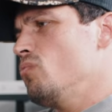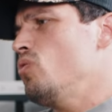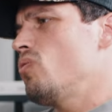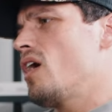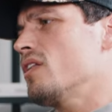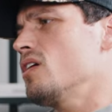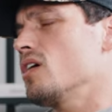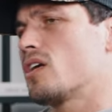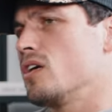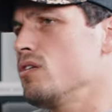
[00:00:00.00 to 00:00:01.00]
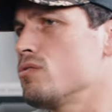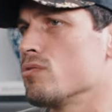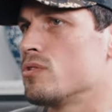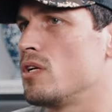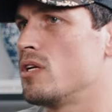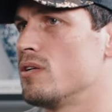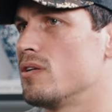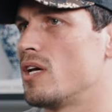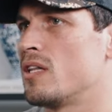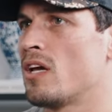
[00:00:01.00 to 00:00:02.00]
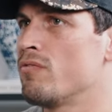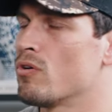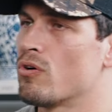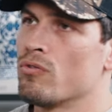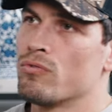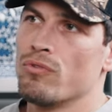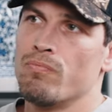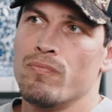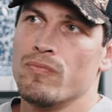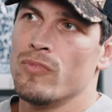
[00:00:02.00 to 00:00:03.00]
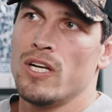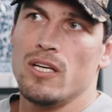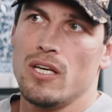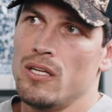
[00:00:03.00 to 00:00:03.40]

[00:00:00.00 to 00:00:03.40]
Well, I think a kid is resilient, and mm. they've not gone through really